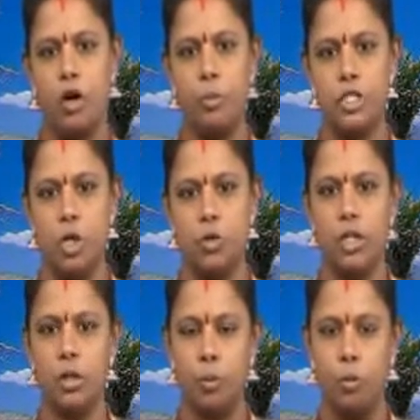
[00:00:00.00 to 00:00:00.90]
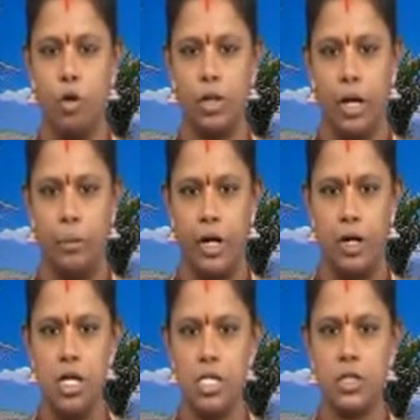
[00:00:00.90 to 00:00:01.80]
copy down the book number.
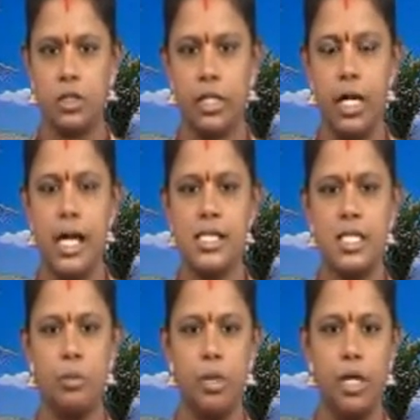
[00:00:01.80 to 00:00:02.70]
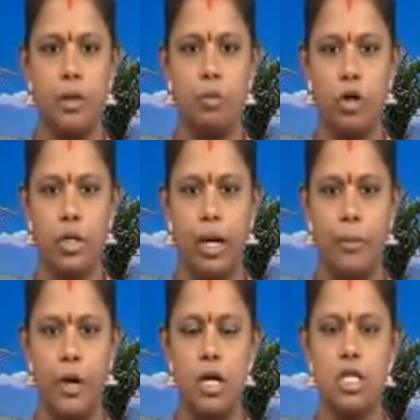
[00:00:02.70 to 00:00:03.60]
So the class number and book
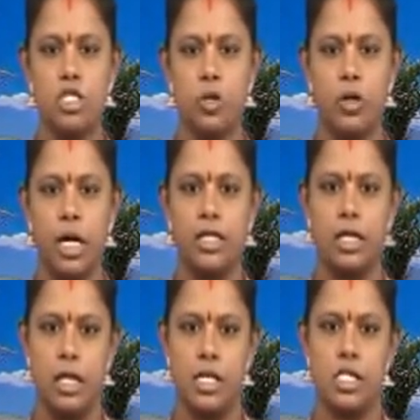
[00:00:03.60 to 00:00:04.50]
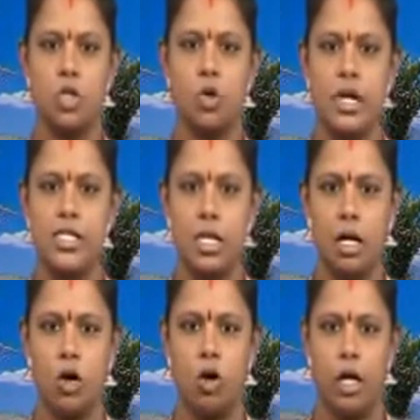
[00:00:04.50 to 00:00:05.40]
number together is known as
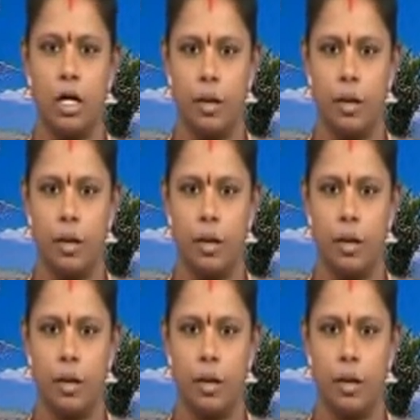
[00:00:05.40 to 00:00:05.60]
call